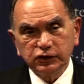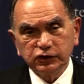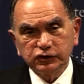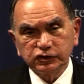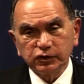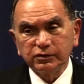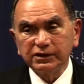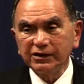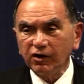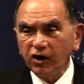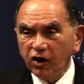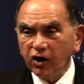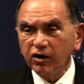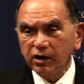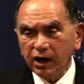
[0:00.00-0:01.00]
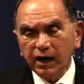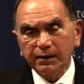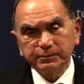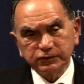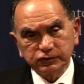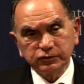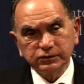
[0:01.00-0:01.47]
So there are
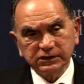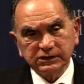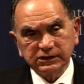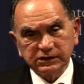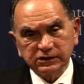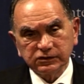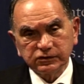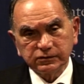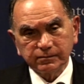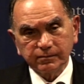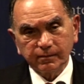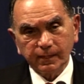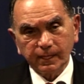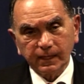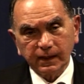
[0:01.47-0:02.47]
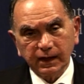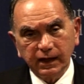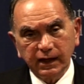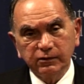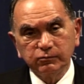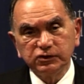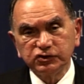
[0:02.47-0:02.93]
opportunities,
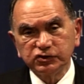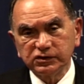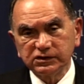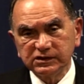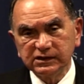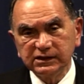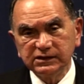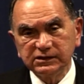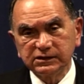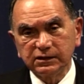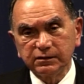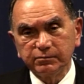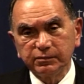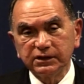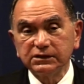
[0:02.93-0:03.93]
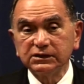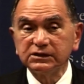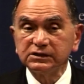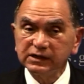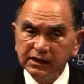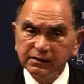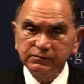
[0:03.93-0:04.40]
and we should seize them. But at the
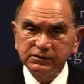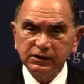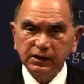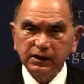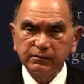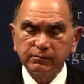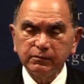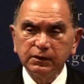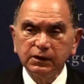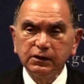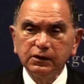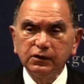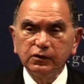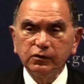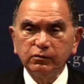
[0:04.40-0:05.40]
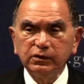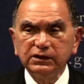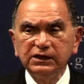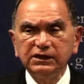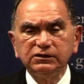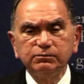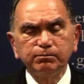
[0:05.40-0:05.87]
same time, we
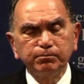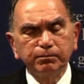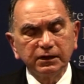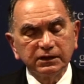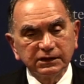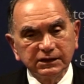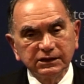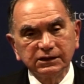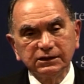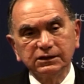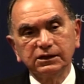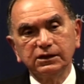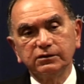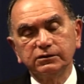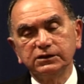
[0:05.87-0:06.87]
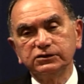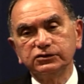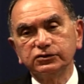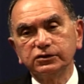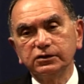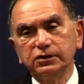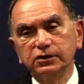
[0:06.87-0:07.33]
need political
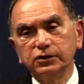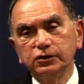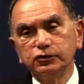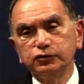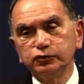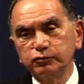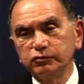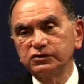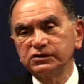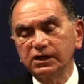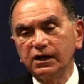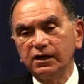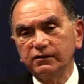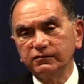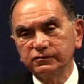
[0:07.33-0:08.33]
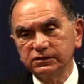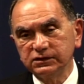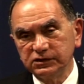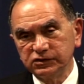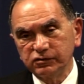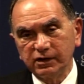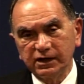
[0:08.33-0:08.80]
courage to resolve
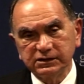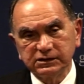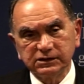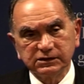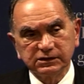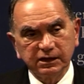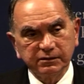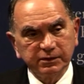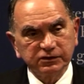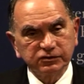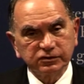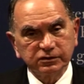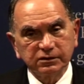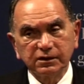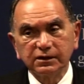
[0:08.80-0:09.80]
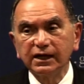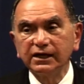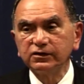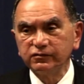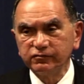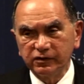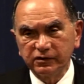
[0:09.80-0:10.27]
these crises I mentioned.
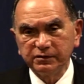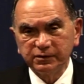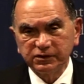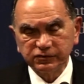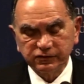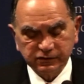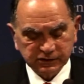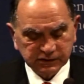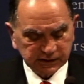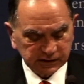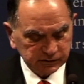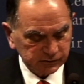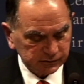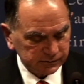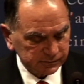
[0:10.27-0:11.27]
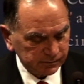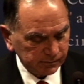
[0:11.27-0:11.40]
Thank you very much for your attention.